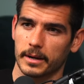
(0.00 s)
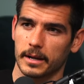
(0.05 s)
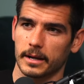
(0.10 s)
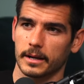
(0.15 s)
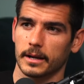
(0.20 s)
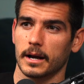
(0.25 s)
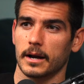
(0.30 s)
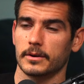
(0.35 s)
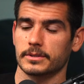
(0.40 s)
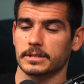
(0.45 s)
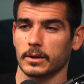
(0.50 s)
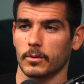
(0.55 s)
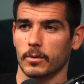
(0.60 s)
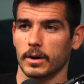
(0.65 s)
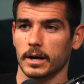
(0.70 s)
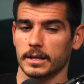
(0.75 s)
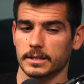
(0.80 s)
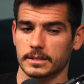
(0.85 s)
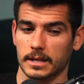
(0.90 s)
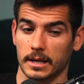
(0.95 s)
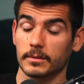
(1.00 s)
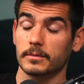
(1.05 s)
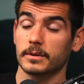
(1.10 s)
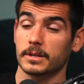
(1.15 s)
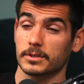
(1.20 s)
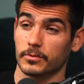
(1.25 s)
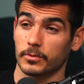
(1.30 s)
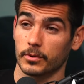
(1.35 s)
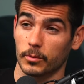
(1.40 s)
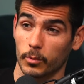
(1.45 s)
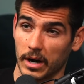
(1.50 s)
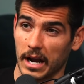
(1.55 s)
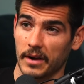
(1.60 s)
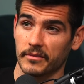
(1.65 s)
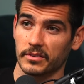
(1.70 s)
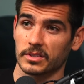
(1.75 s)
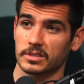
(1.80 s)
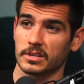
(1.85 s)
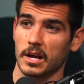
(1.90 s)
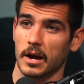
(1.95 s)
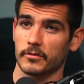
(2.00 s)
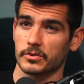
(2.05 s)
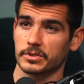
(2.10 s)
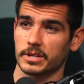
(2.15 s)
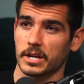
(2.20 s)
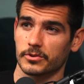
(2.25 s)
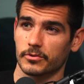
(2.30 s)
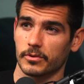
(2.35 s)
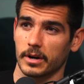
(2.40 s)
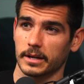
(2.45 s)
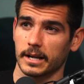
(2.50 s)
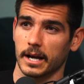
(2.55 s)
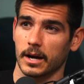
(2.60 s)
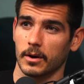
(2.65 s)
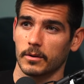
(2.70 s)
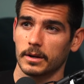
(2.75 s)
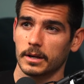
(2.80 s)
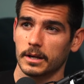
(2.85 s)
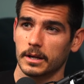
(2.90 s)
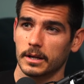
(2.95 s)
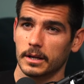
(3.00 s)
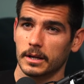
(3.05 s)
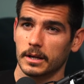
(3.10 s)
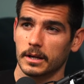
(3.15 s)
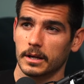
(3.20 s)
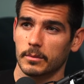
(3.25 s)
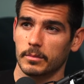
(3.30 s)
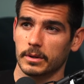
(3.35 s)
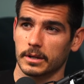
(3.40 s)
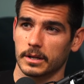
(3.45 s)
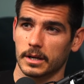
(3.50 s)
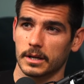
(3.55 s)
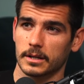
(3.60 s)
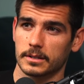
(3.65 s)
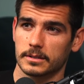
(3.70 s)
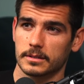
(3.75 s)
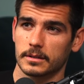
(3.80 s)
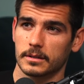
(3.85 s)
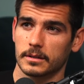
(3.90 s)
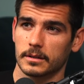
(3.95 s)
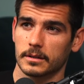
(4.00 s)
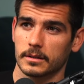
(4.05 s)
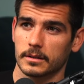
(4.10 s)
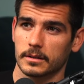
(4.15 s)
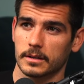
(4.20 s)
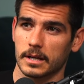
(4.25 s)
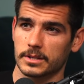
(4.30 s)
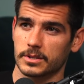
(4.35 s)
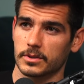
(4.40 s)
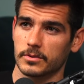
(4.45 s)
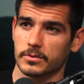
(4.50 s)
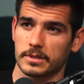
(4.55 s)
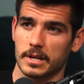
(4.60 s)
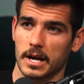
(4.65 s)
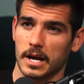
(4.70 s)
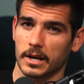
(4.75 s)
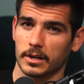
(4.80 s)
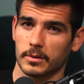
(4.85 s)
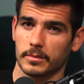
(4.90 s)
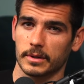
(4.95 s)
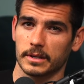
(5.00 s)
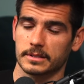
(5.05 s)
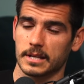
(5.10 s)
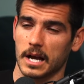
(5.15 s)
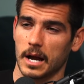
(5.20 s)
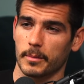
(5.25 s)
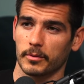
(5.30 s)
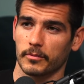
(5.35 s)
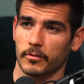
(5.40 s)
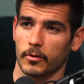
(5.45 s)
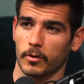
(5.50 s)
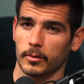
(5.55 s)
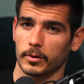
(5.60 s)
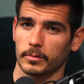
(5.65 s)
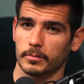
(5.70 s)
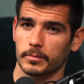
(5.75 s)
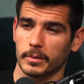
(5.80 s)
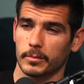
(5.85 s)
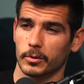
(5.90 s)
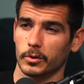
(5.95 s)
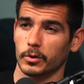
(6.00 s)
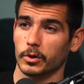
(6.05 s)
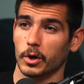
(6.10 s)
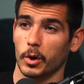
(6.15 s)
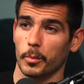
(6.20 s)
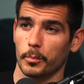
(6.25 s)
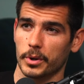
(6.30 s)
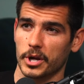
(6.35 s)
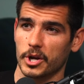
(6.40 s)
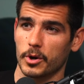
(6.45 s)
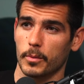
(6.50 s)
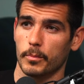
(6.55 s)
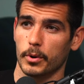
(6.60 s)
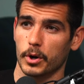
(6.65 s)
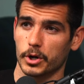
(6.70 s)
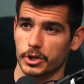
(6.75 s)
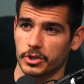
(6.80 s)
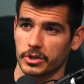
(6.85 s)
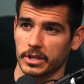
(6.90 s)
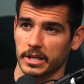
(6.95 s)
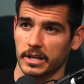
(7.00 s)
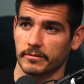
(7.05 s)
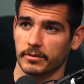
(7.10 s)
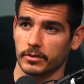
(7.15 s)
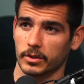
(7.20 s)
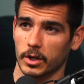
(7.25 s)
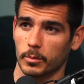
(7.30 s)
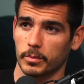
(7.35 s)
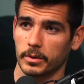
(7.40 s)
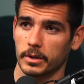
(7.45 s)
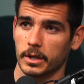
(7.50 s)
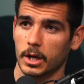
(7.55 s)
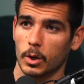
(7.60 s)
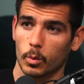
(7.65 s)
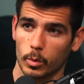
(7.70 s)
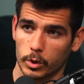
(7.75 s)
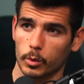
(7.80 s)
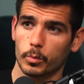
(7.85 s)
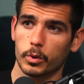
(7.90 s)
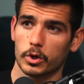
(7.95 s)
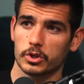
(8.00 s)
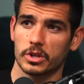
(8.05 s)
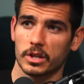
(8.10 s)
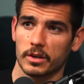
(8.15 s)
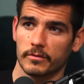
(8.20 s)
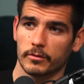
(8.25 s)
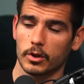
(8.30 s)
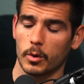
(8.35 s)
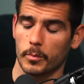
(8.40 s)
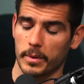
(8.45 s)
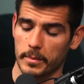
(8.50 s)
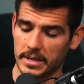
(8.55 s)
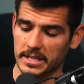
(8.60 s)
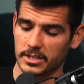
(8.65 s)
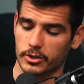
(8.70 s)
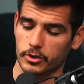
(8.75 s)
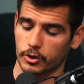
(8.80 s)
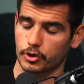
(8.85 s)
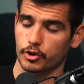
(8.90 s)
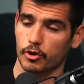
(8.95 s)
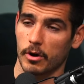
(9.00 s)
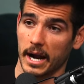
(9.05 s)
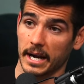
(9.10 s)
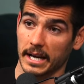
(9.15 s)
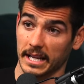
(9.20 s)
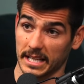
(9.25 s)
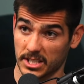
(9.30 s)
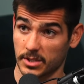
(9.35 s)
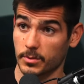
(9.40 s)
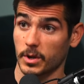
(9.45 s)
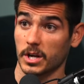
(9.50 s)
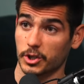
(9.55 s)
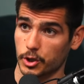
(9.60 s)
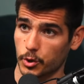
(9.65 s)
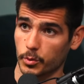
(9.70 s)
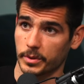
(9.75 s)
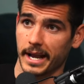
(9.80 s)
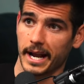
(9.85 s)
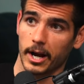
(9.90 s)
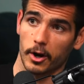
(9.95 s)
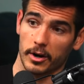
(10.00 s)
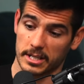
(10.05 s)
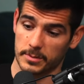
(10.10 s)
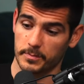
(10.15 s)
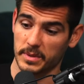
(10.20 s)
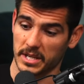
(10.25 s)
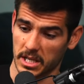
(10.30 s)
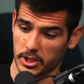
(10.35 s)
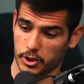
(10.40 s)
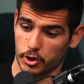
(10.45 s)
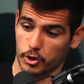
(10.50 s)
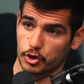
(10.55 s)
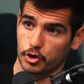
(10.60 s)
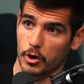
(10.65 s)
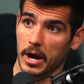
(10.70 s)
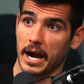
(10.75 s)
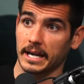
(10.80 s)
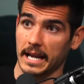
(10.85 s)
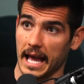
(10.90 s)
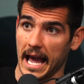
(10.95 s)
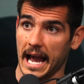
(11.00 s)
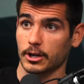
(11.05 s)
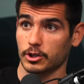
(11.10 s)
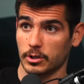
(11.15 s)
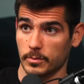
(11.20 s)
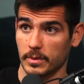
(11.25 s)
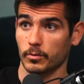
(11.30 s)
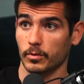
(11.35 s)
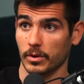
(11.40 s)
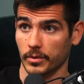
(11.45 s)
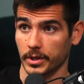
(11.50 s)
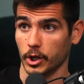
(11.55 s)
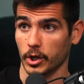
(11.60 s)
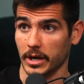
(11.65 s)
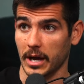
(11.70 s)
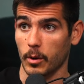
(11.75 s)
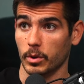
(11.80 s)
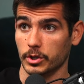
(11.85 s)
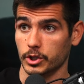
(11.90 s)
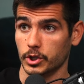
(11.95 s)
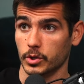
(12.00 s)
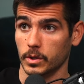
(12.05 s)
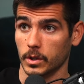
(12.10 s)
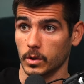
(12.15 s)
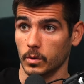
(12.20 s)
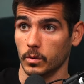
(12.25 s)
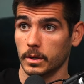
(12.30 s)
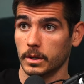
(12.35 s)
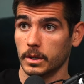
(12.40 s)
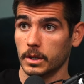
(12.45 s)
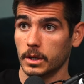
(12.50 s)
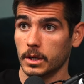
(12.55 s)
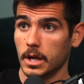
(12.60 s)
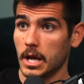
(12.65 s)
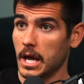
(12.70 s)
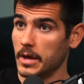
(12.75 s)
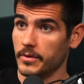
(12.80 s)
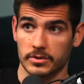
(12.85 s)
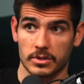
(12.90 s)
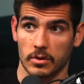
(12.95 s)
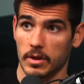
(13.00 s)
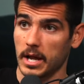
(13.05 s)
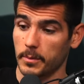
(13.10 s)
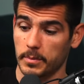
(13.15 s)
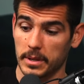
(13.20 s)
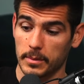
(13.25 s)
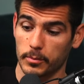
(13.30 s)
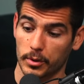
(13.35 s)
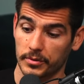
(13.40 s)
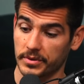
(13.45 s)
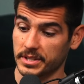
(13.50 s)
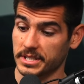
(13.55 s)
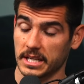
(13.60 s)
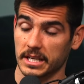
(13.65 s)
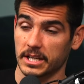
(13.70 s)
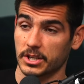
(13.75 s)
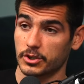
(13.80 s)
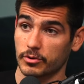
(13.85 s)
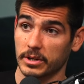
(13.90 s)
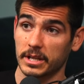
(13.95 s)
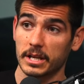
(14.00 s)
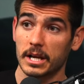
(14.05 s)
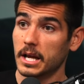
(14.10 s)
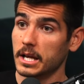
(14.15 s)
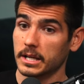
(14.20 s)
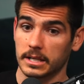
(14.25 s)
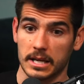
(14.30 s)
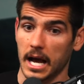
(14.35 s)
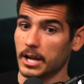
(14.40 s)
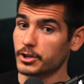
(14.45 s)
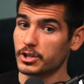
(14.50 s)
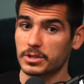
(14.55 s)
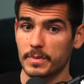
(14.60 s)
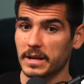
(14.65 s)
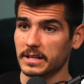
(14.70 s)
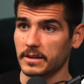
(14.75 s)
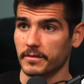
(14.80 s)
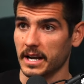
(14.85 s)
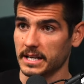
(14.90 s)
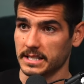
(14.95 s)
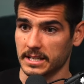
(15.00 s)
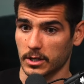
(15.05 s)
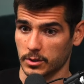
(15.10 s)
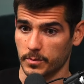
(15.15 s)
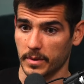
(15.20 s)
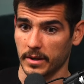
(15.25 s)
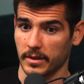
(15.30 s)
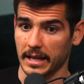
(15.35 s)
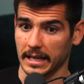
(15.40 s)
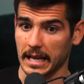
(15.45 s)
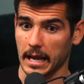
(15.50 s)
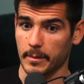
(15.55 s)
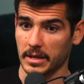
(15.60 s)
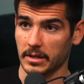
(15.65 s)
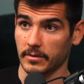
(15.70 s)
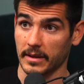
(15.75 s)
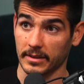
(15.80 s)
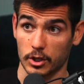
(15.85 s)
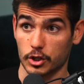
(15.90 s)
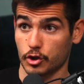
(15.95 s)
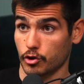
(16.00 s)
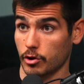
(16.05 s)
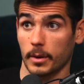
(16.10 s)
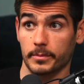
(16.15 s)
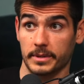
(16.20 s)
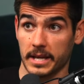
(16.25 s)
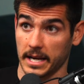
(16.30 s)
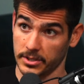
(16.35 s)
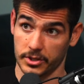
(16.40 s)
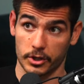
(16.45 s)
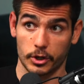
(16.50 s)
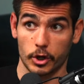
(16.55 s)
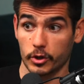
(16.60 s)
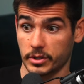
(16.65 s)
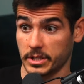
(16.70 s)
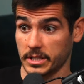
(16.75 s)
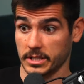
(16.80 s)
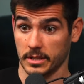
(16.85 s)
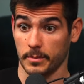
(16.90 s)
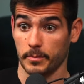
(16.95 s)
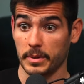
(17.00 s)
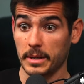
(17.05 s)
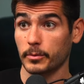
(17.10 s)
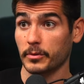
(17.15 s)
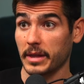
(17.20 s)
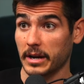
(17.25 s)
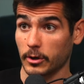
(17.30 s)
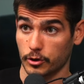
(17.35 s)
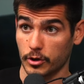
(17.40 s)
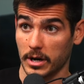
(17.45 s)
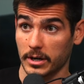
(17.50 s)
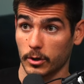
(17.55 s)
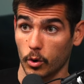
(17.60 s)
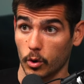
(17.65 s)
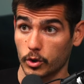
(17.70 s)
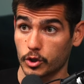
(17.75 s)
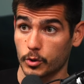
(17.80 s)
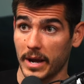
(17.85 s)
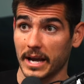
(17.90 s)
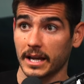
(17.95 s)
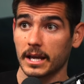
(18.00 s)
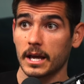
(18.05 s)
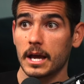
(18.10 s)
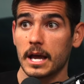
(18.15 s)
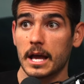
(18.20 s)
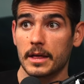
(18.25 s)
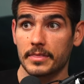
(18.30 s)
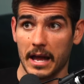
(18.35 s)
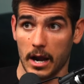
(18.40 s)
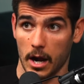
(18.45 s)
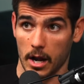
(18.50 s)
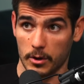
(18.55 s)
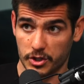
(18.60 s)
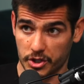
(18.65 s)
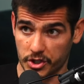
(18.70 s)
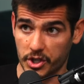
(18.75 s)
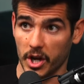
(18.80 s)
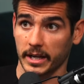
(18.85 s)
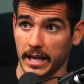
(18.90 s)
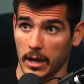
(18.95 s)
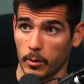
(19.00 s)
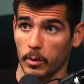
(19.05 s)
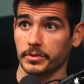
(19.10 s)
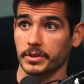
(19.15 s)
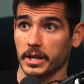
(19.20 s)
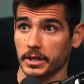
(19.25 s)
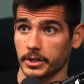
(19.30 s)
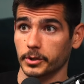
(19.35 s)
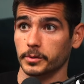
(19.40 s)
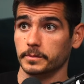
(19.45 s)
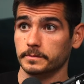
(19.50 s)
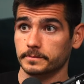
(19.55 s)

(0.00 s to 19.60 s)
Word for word: And I, I was like, why? He's like, because we're having this conversation right now. Because guess who's not going to be a top performer? People who don't p- push the envelope. When you push the envelope, it means you're trying. It's because you care. It's because you're trying to actually be really good at what you do. And there's a lot of people in this industry, not just med device sales, but like, I mean, like the scrub techs, the nurses, the people that are trying to hold you back that suck at what they do.